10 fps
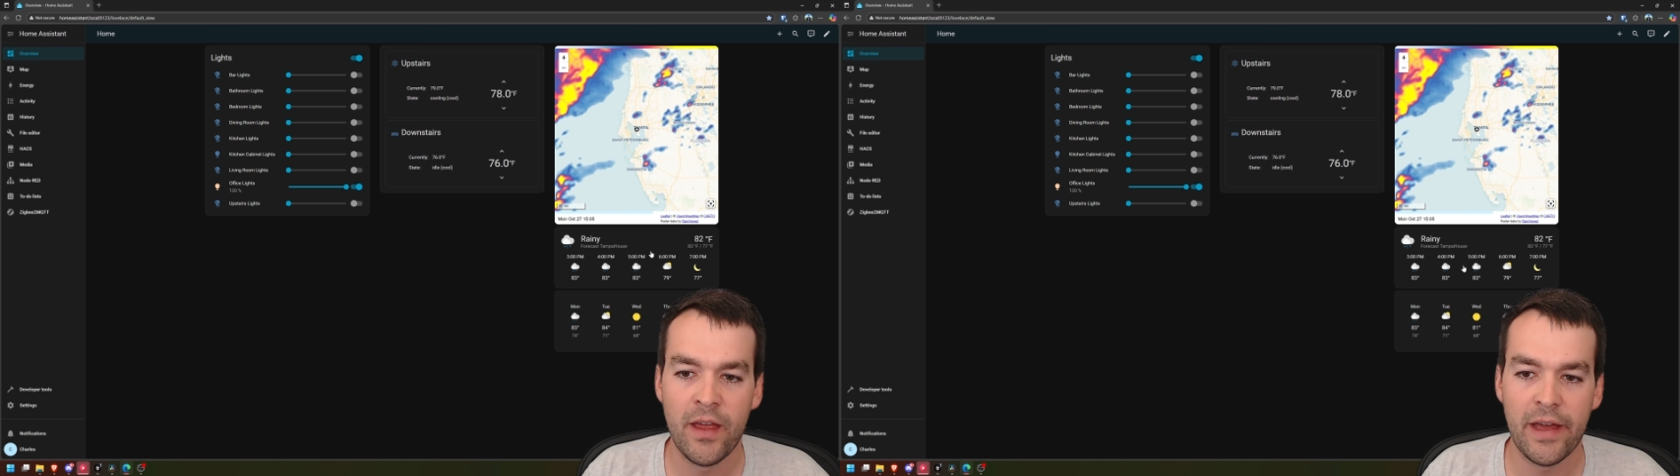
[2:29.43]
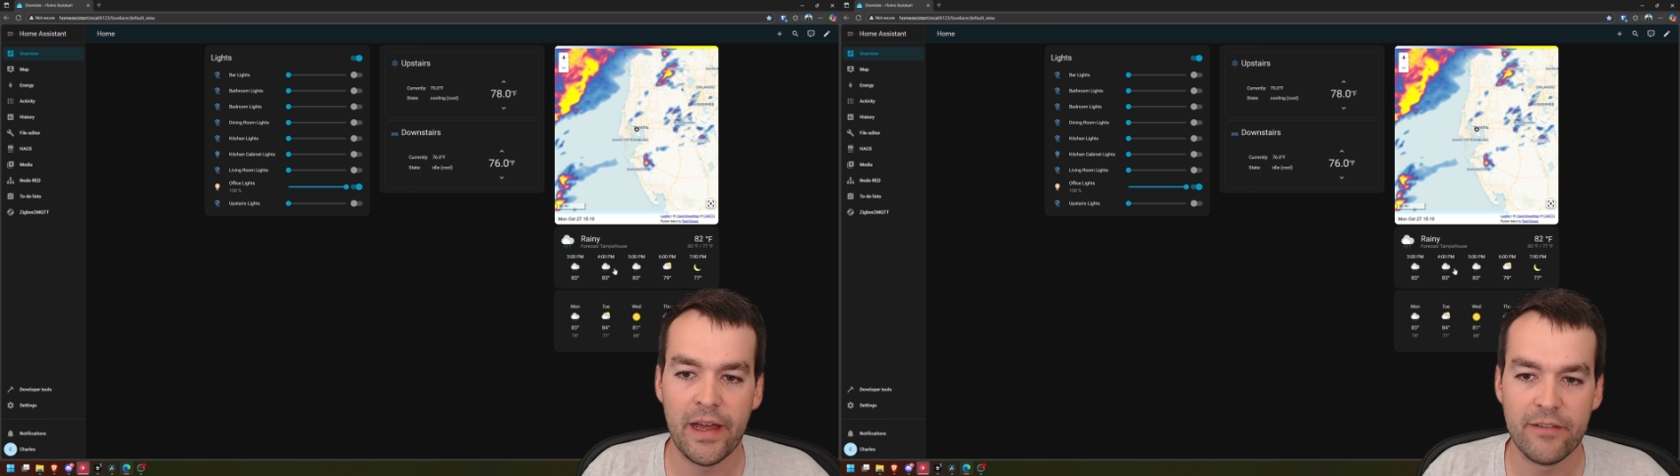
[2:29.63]

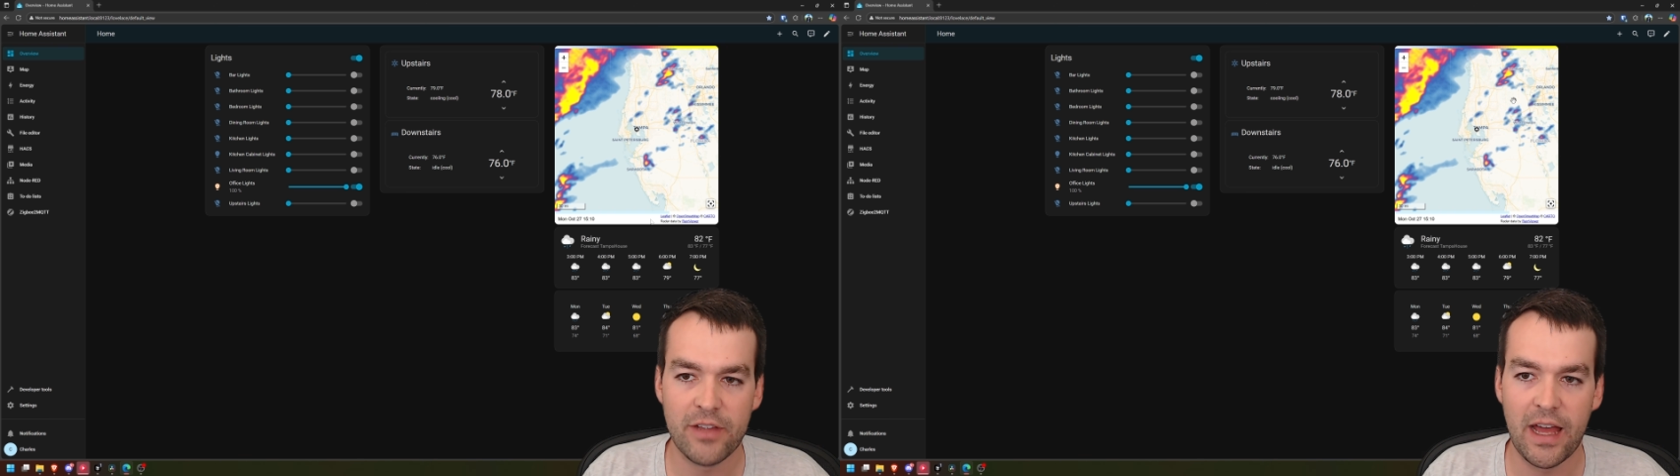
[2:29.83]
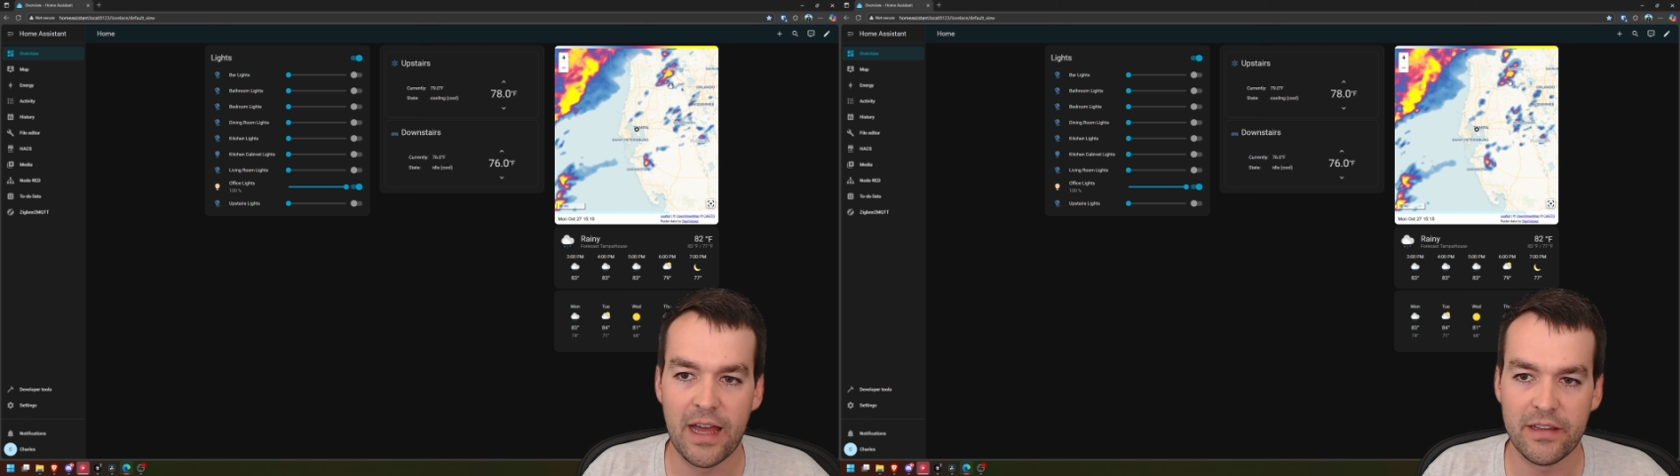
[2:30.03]
I've
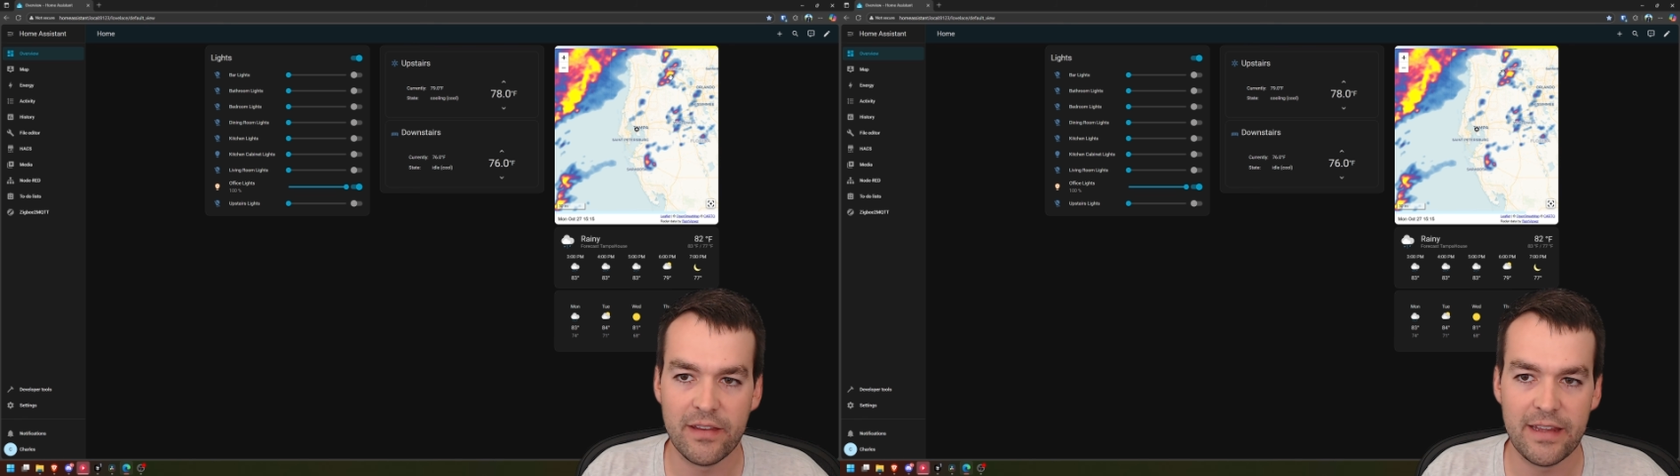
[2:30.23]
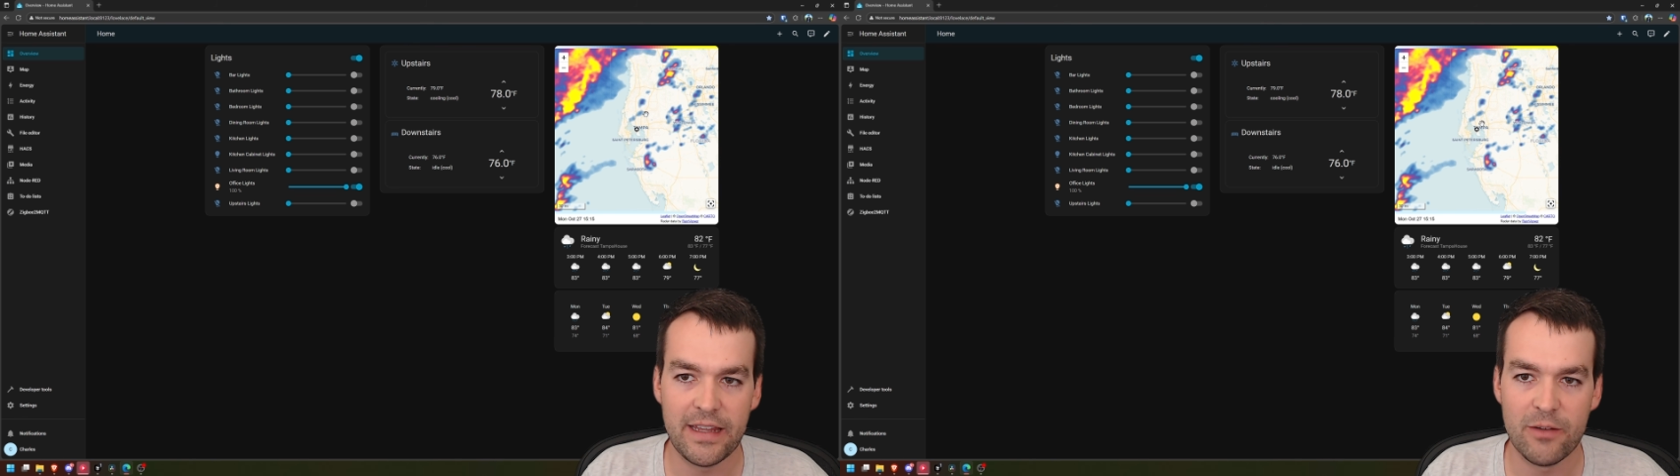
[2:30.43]
got
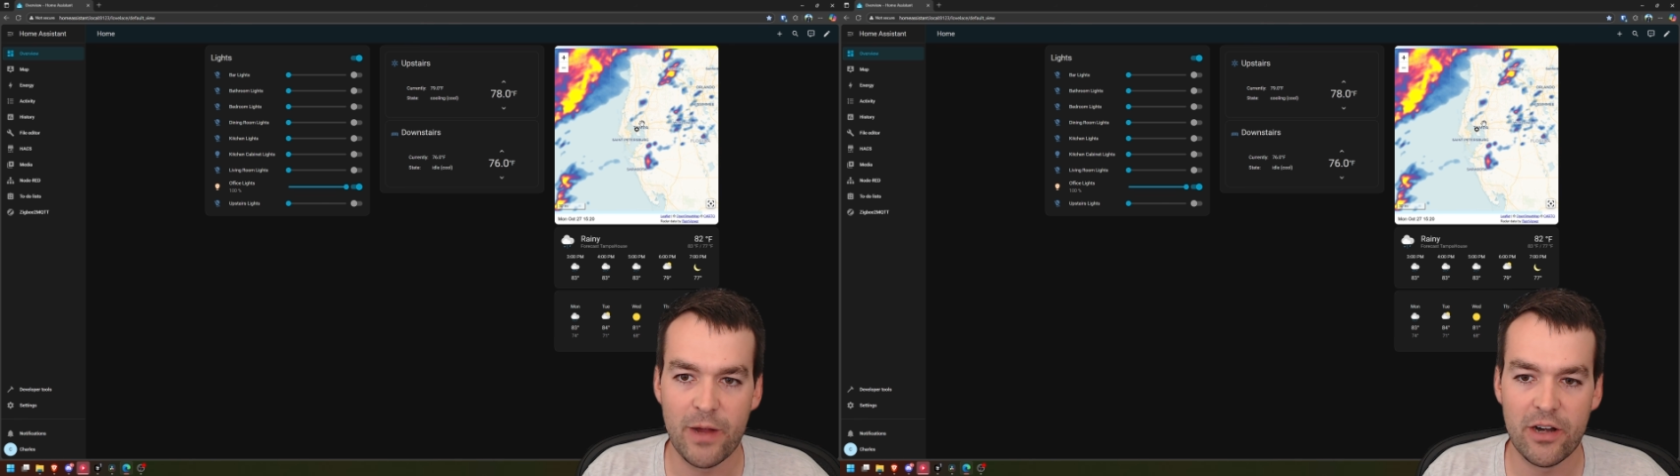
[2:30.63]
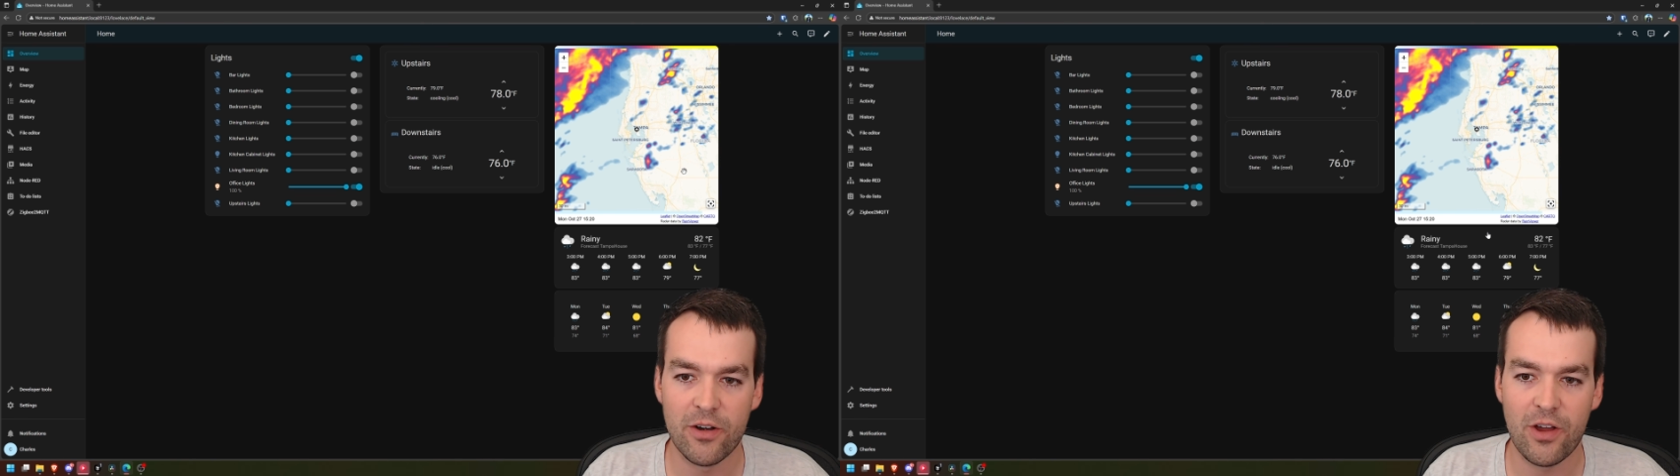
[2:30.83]
the
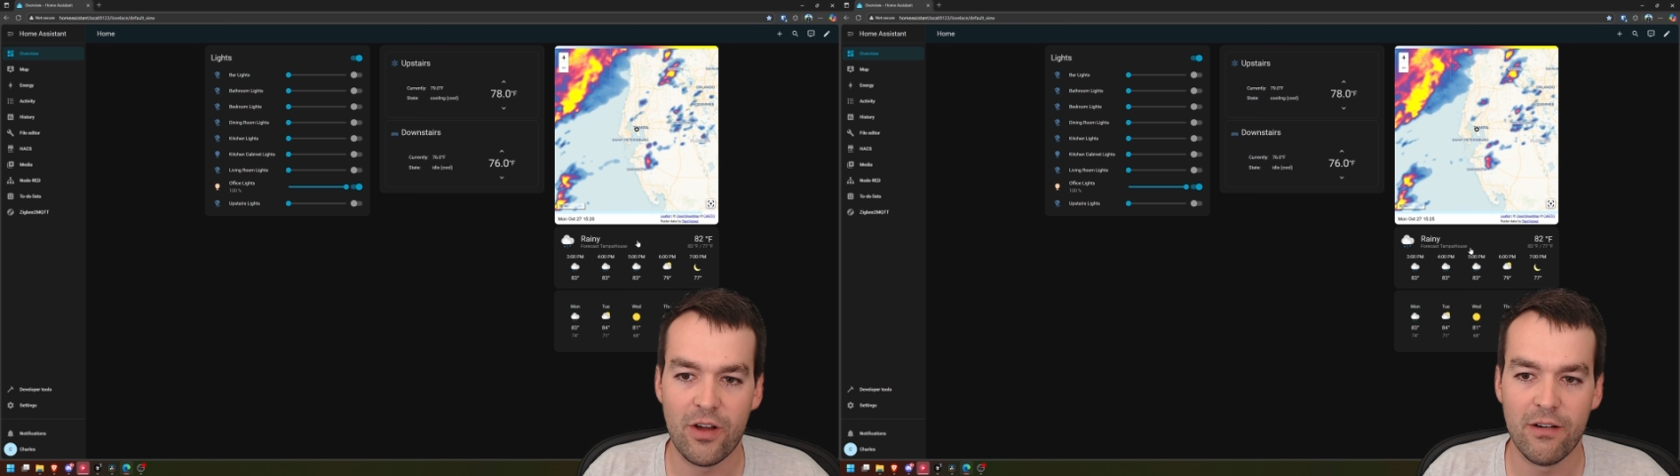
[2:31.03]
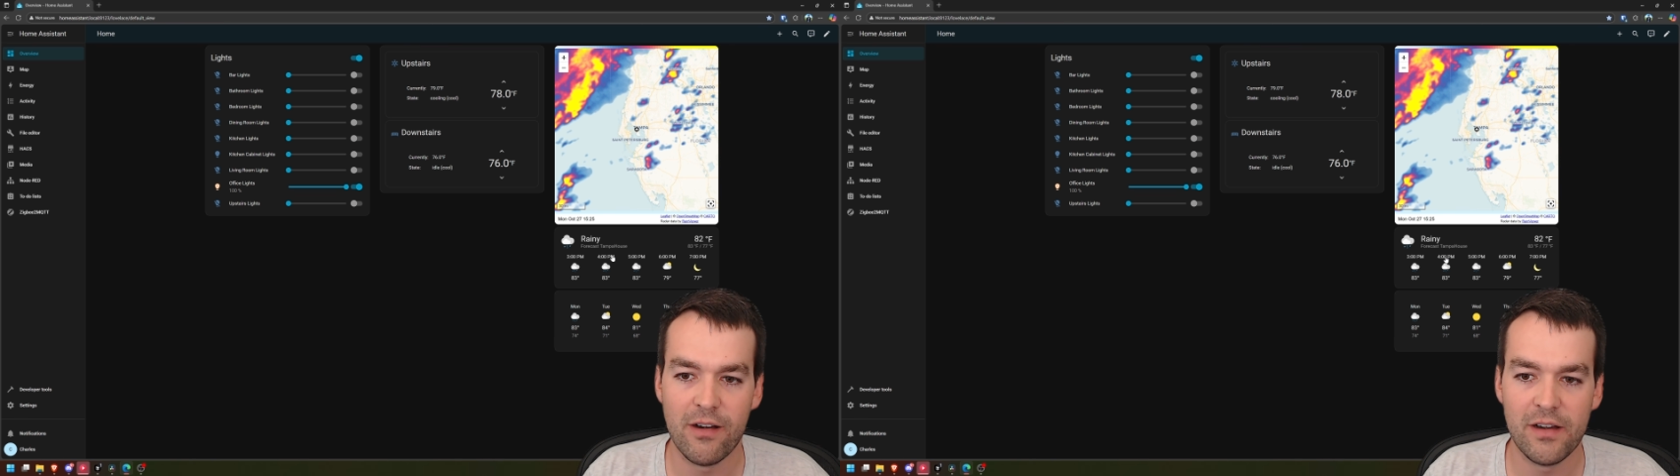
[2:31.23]
radar
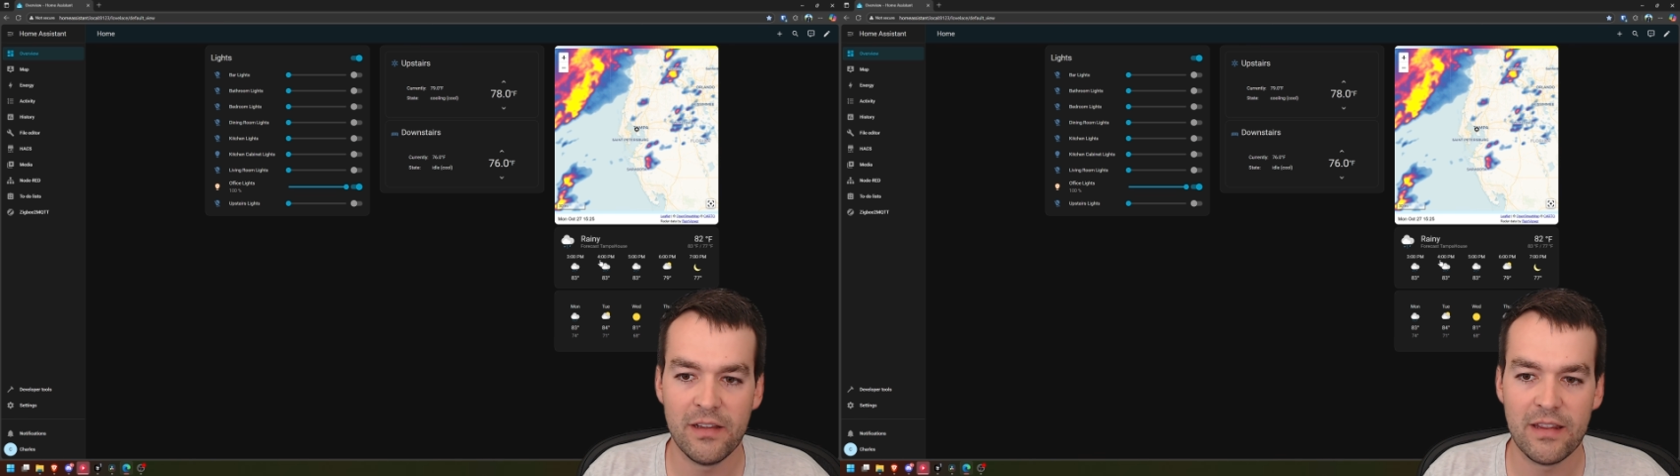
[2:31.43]
card,